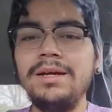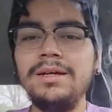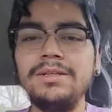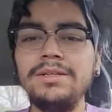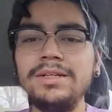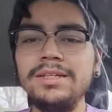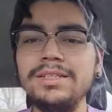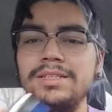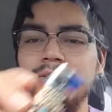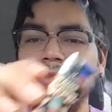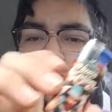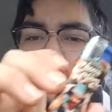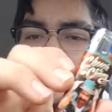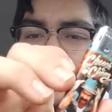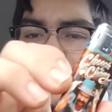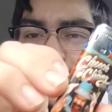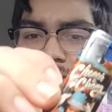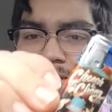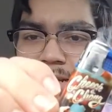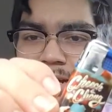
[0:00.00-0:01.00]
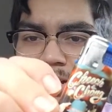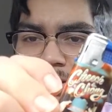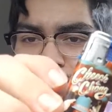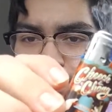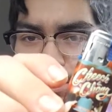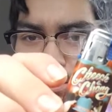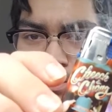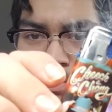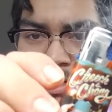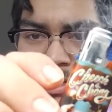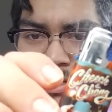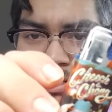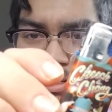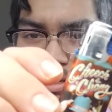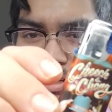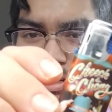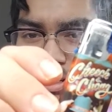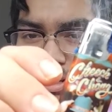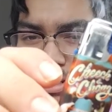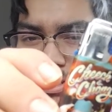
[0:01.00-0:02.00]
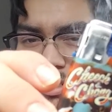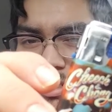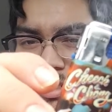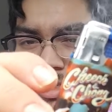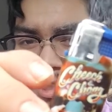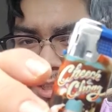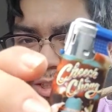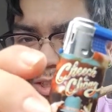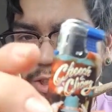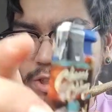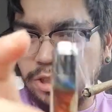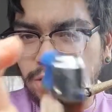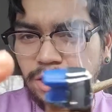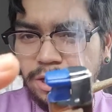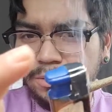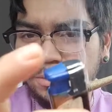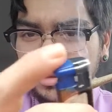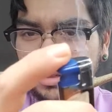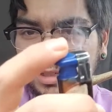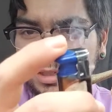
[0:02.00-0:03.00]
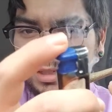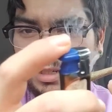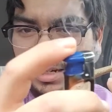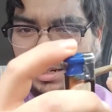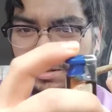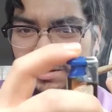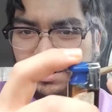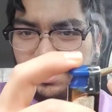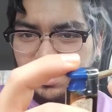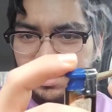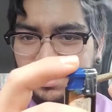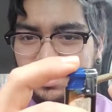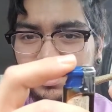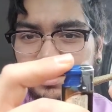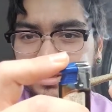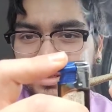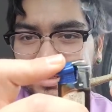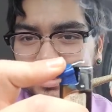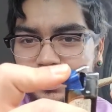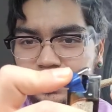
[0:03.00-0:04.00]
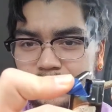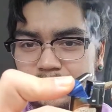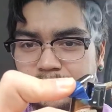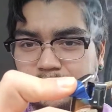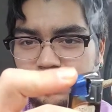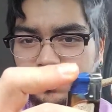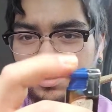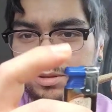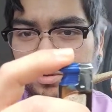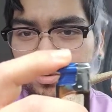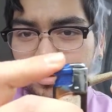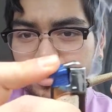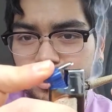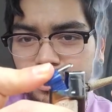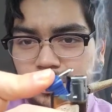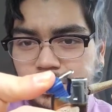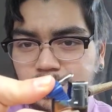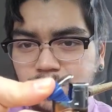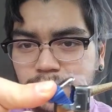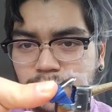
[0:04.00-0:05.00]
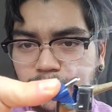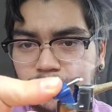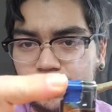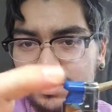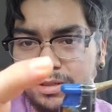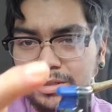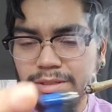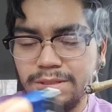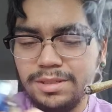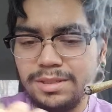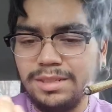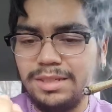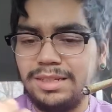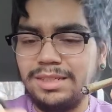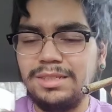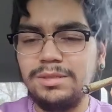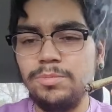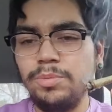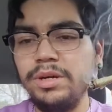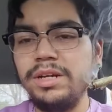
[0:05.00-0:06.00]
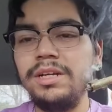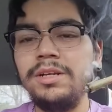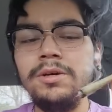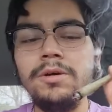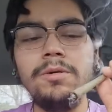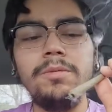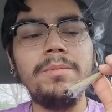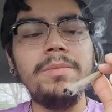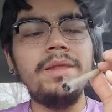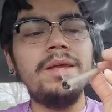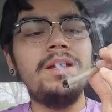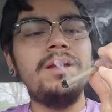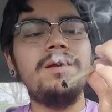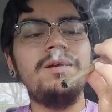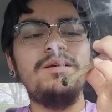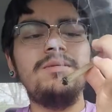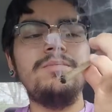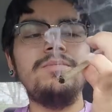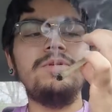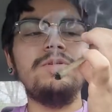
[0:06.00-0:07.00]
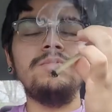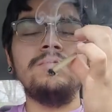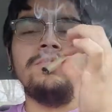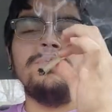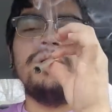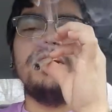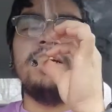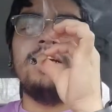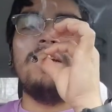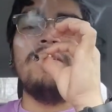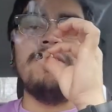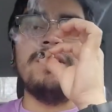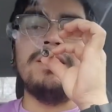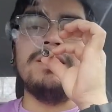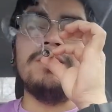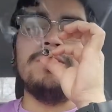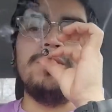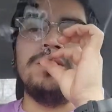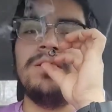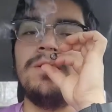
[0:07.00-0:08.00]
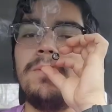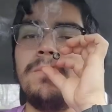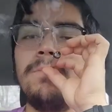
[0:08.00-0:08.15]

Look at this cool ass lighter though, man. The Cheech and Chong one is like a little torch looking one. It's pretty dope. My old roommate gave that to me.